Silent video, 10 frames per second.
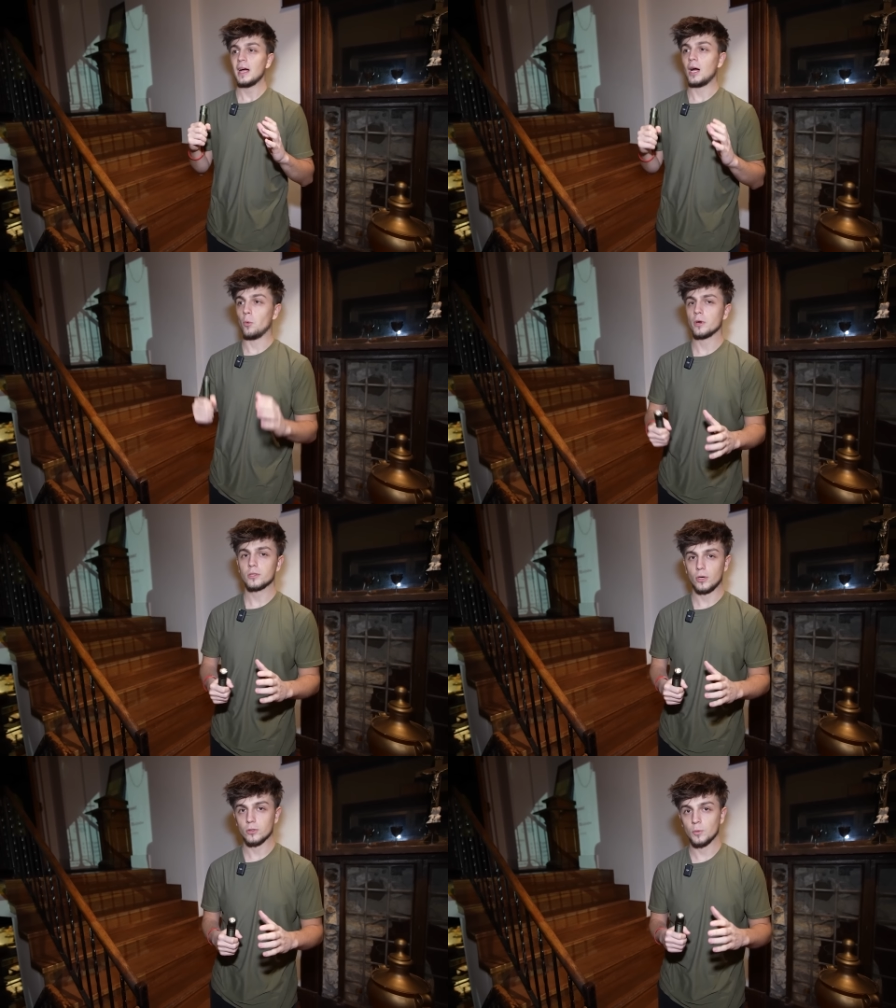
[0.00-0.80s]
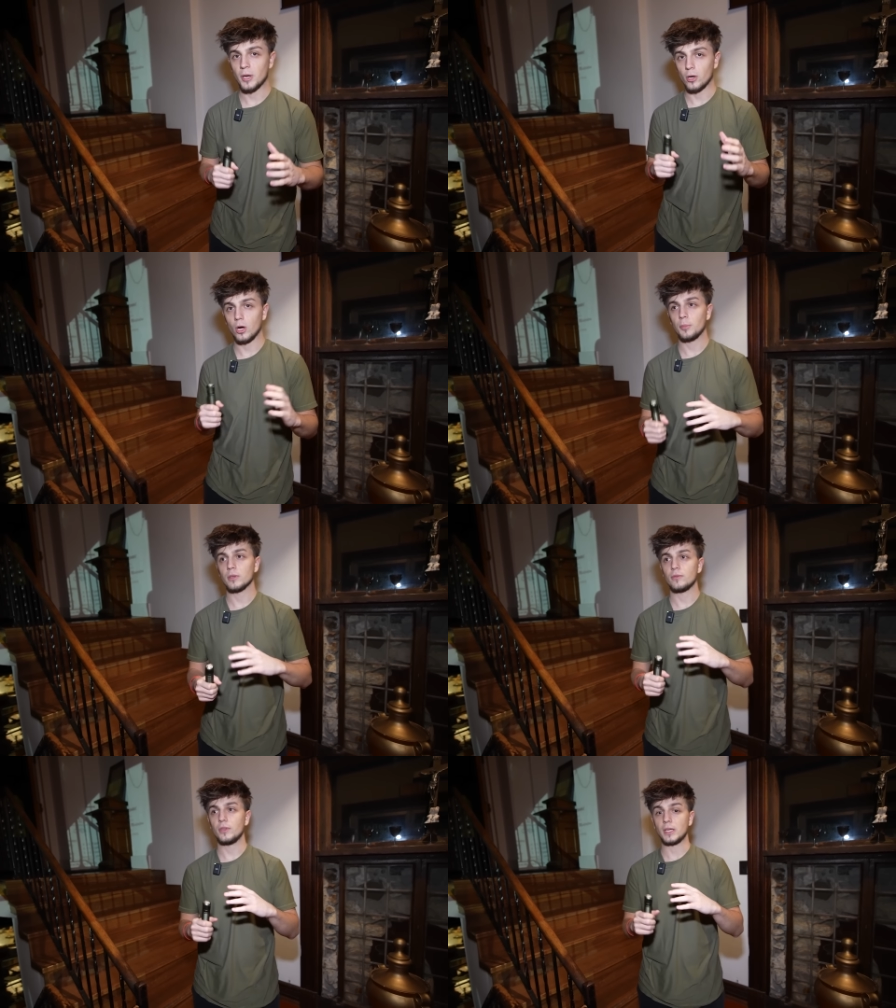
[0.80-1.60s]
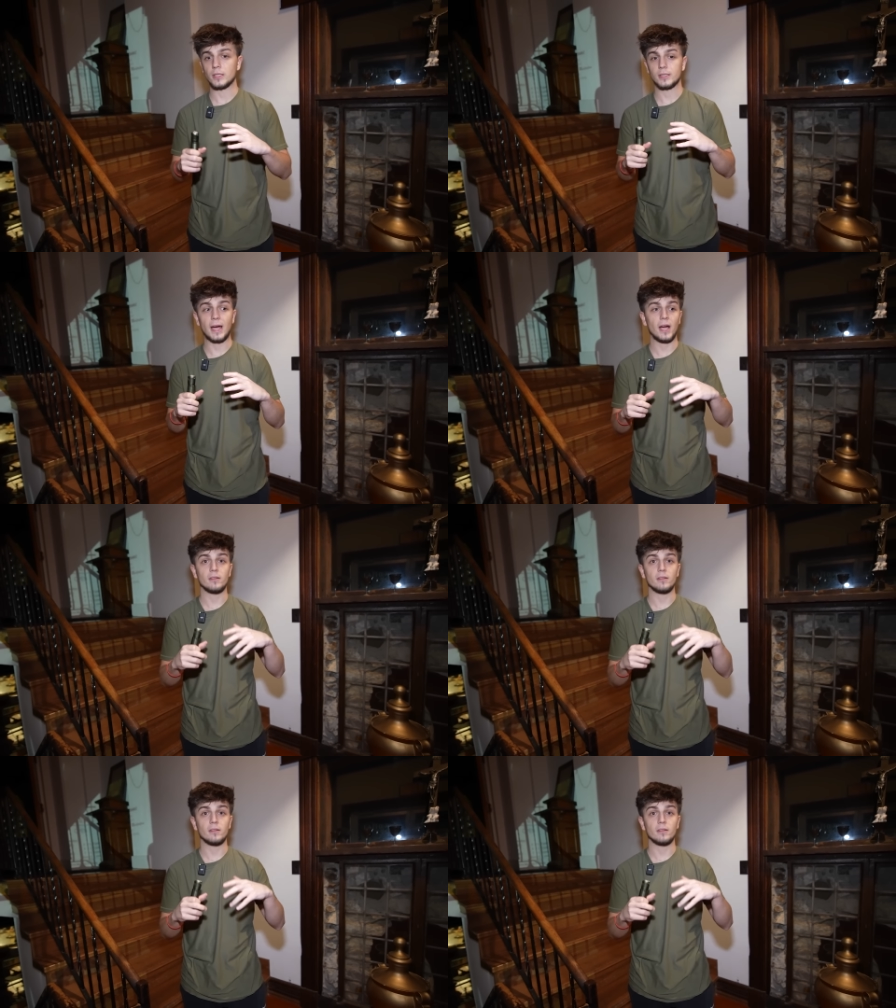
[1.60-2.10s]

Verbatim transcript: I want to talk to you about a couple of things that